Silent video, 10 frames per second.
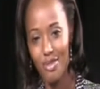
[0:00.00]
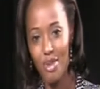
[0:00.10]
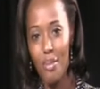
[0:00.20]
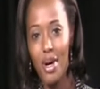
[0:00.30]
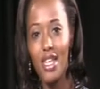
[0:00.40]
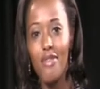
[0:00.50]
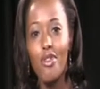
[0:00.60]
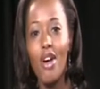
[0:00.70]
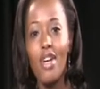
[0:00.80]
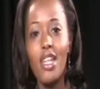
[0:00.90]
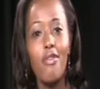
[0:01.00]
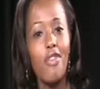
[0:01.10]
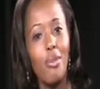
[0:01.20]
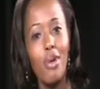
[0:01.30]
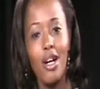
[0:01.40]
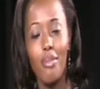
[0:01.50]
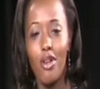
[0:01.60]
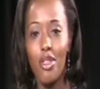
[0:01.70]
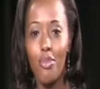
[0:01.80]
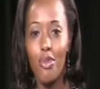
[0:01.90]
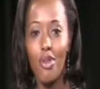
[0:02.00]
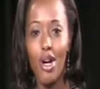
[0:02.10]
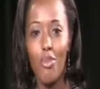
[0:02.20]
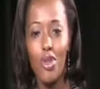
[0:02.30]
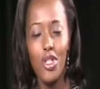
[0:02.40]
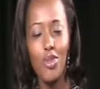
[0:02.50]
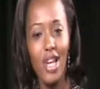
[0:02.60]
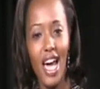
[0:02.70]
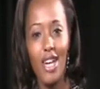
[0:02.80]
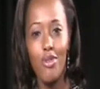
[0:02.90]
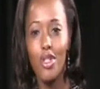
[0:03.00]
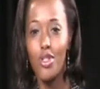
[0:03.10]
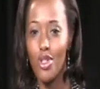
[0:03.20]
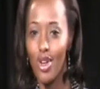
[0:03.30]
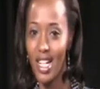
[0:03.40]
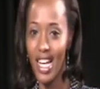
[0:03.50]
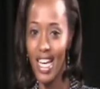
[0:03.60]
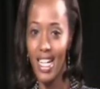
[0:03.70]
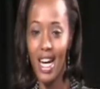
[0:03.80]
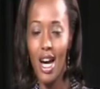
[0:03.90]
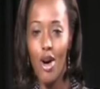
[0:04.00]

Remember, if you have any feedback about the program, what you like, what you don't like,